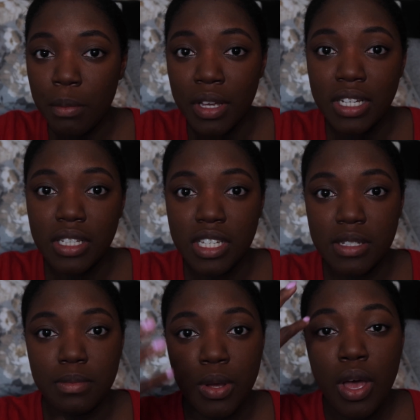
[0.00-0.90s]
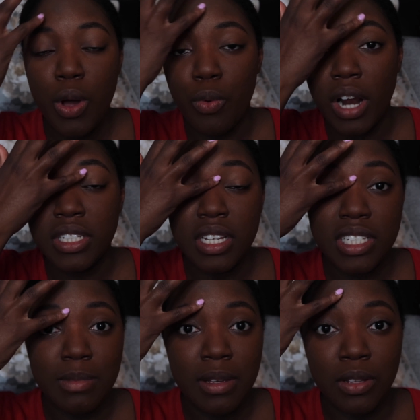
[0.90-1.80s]
because this is where I
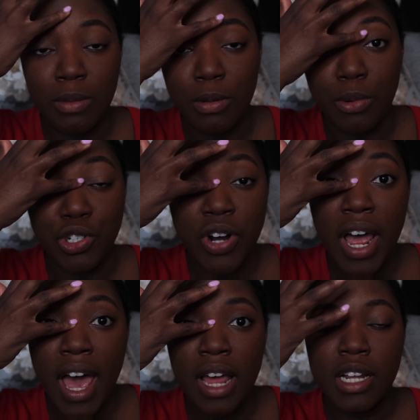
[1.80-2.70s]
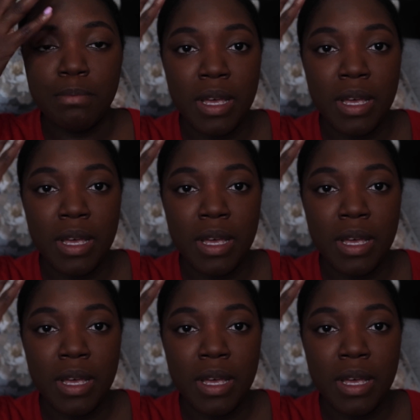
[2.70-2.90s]
tend to be a little bit more dry at,